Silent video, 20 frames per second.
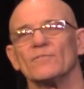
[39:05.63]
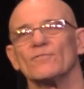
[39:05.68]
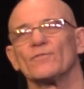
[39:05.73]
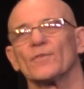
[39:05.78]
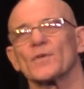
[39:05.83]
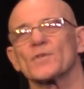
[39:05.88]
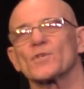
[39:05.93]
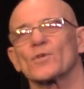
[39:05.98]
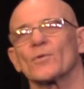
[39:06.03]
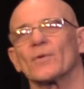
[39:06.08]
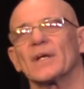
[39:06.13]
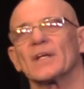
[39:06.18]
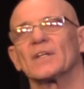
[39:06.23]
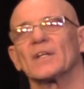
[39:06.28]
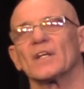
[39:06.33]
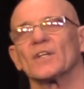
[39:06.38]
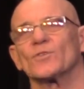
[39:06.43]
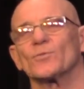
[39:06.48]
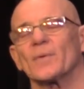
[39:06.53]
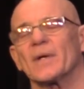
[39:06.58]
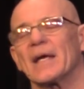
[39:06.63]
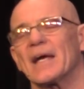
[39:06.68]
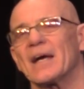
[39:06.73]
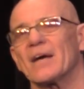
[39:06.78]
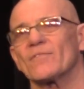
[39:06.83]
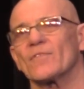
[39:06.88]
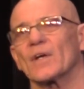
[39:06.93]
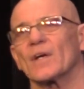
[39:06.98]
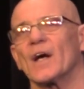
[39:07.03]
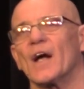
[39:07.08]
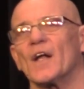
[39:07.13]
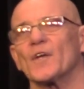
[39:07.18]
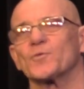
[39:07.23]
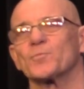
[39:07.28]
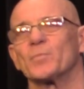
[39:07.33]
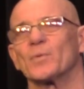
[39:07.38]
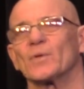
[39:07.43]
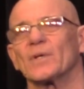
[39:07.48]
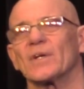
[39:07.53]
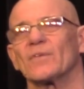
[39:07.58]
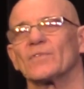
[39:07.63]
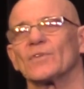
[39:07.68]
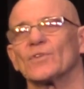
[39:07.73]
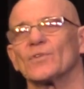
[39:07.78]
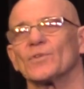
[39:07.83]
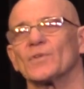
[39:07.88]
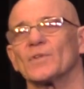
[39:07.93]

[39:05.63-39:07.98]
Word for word: In 1 Corinthians, we have the gospel given